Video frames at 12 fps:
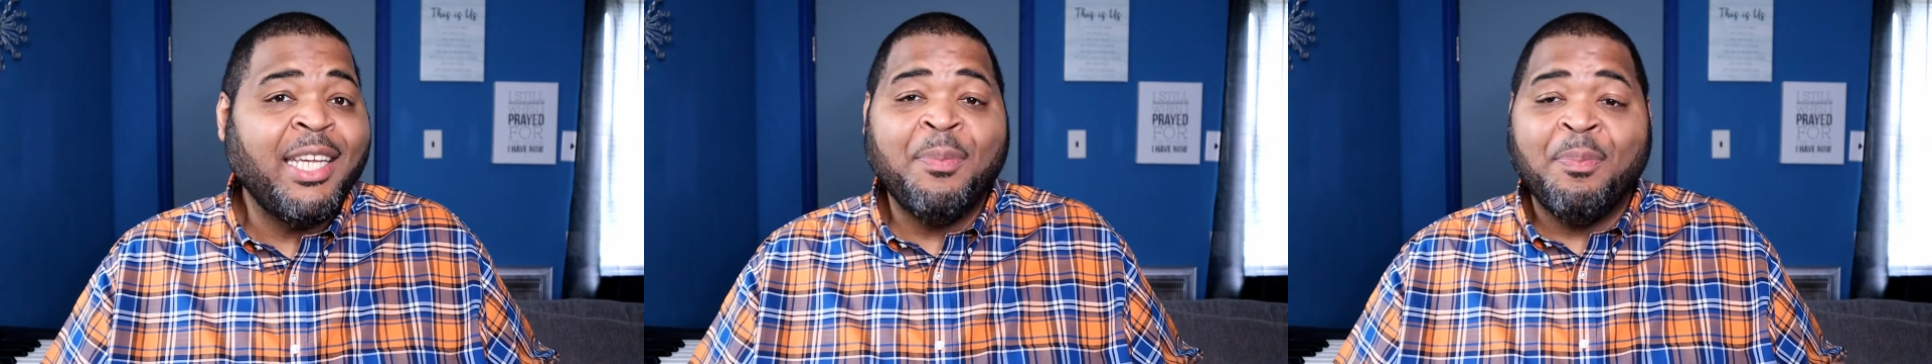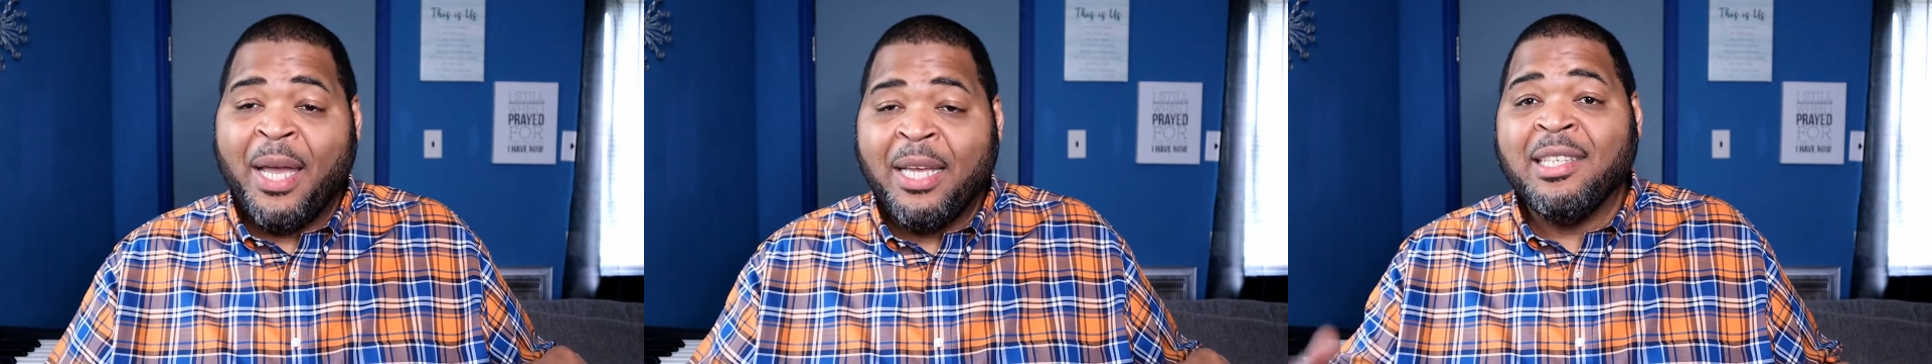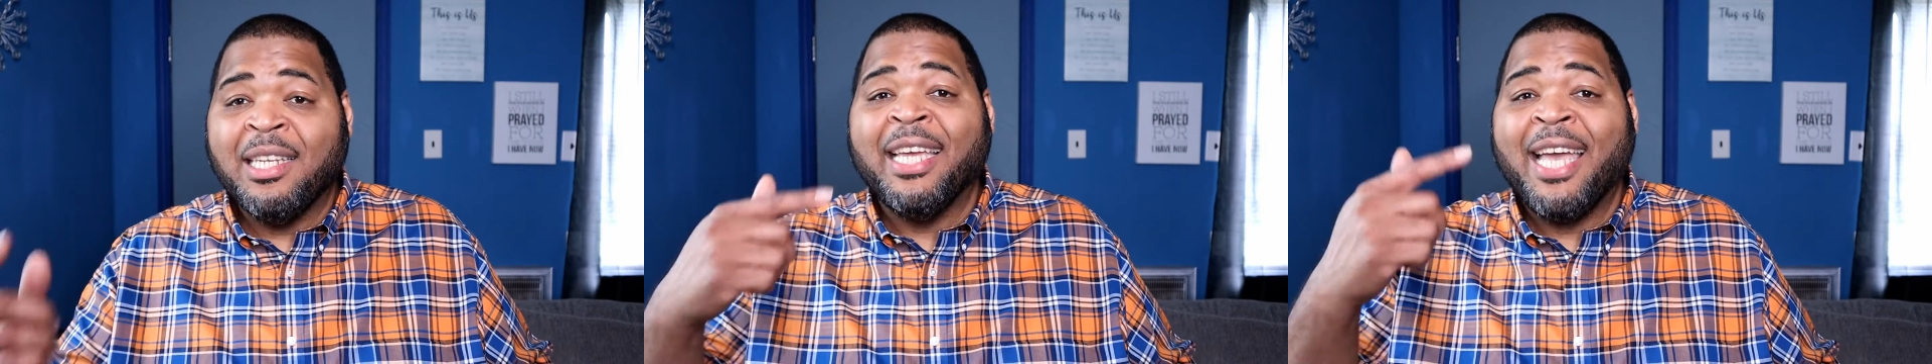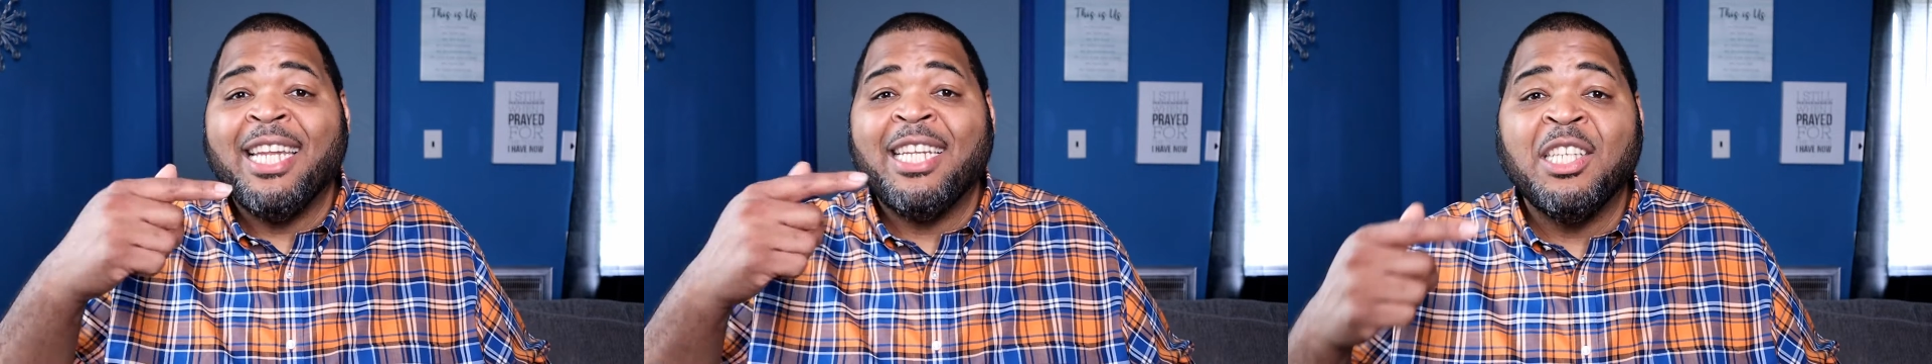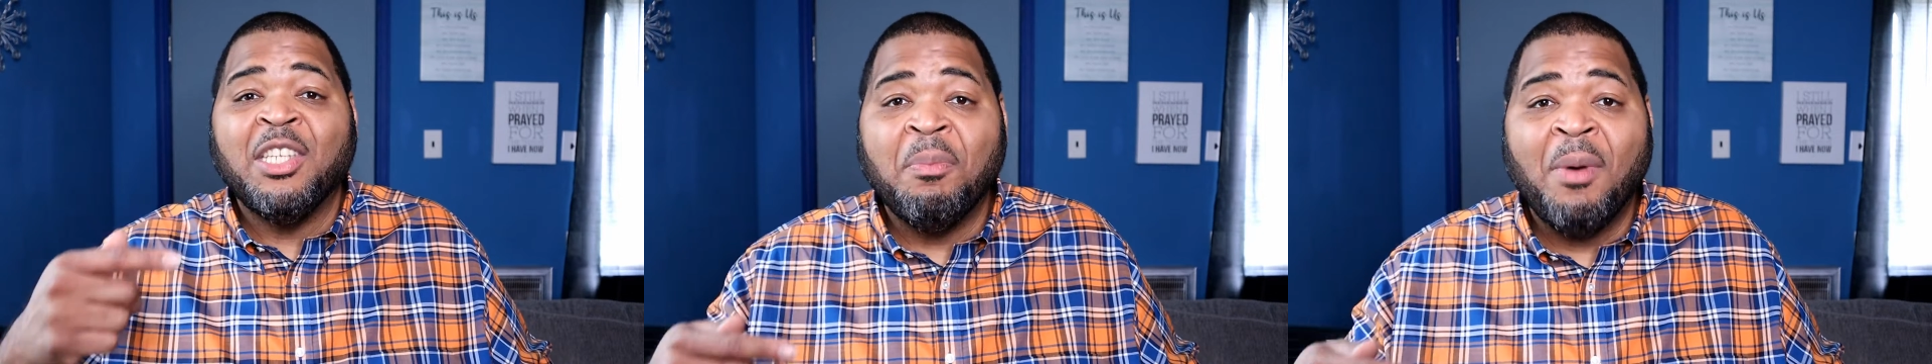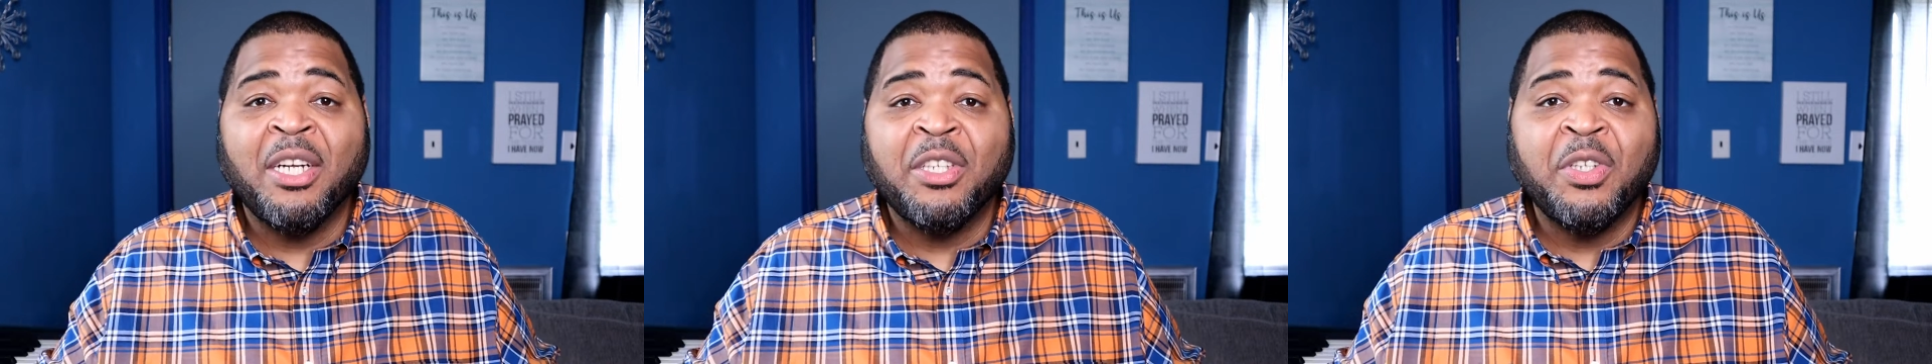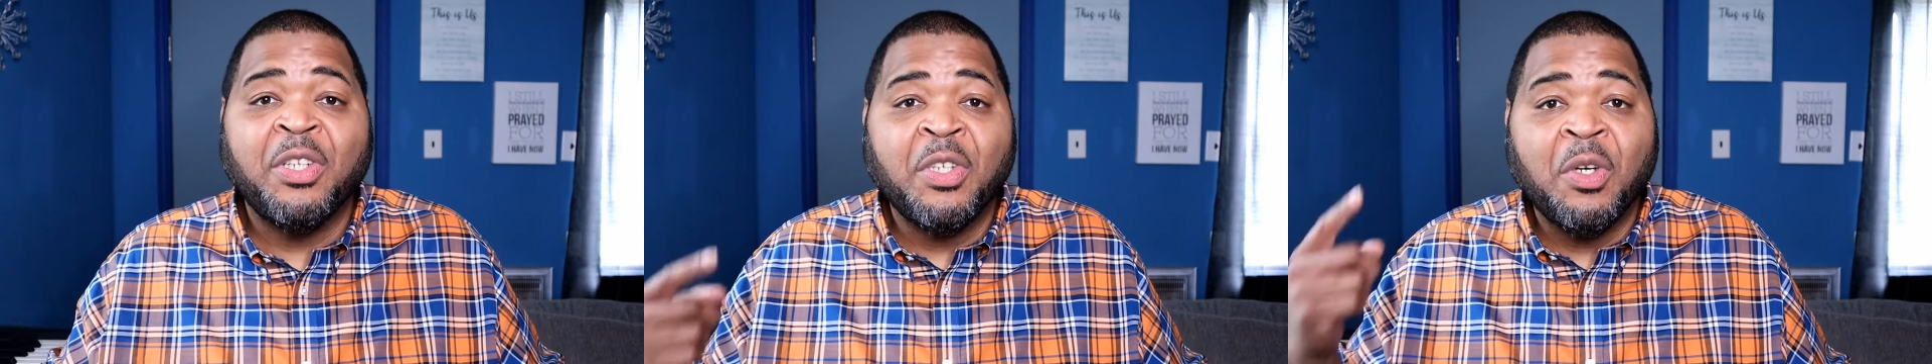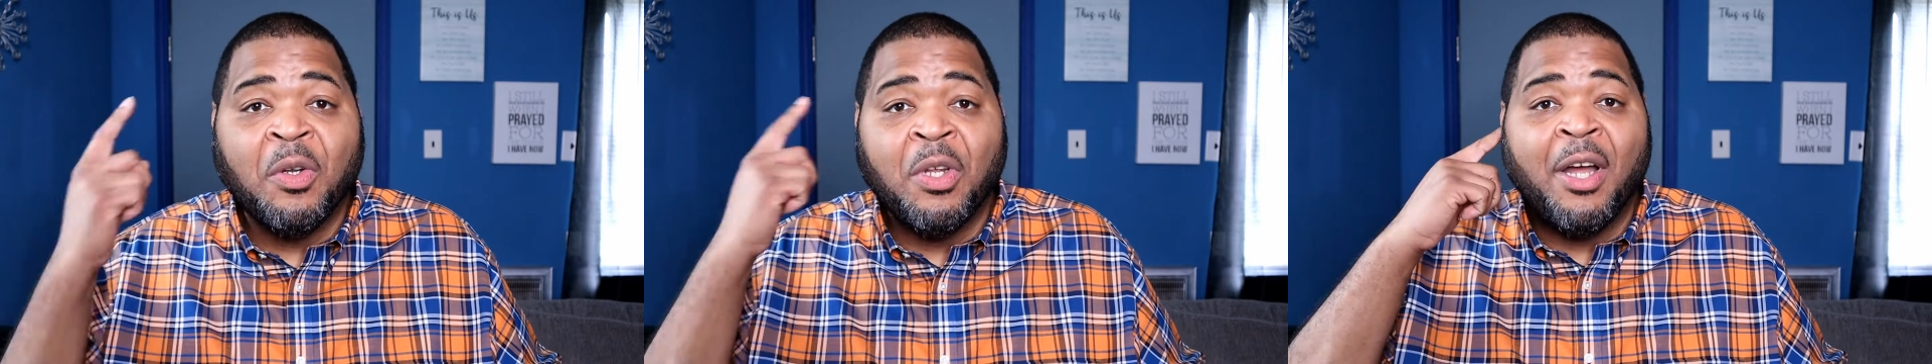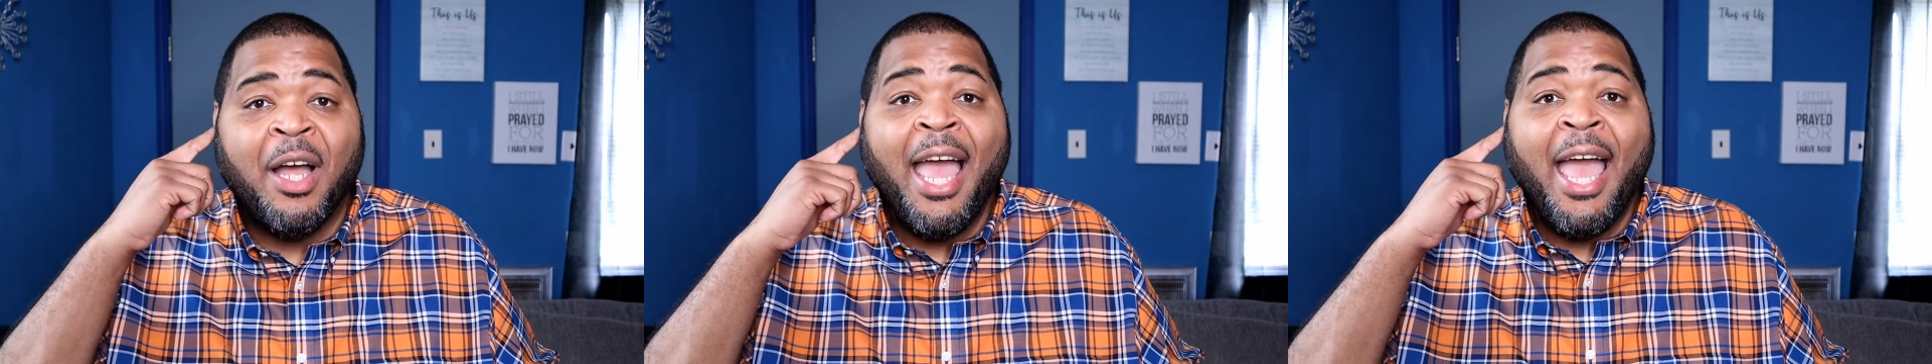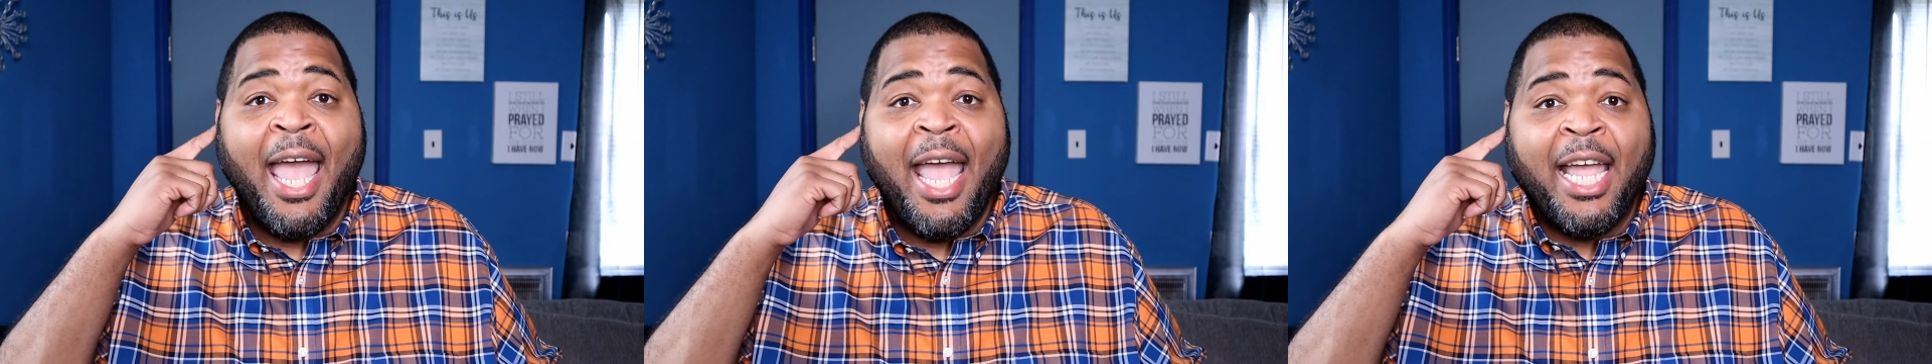he basically got into the monitor and told her,